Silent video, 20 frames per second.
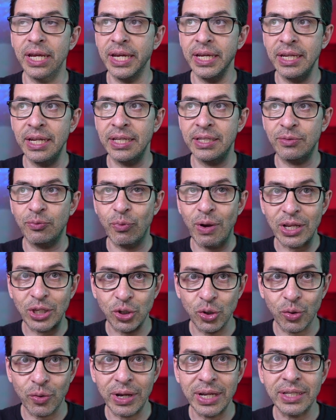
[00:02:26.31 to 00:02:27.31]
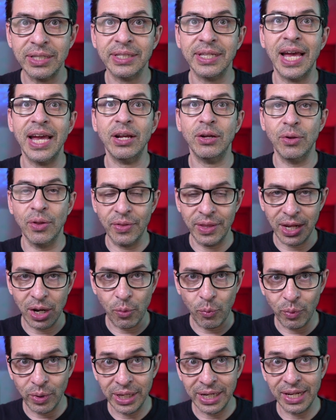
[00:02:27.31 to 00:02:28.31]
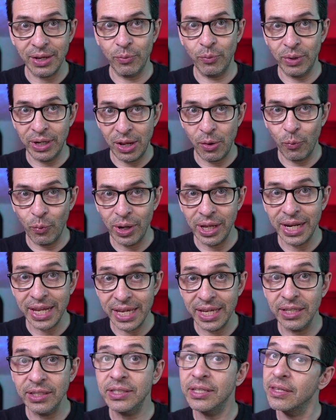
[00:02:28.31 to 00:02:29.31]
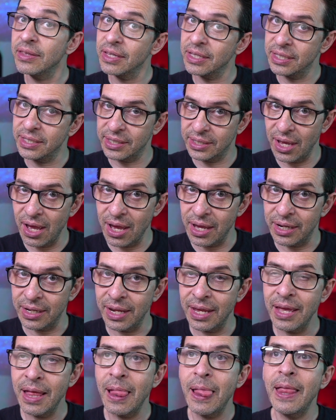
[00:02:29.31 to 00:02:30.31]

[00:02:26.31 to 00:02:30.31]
and its retrograde cycle, and then it went, when it went into the sun,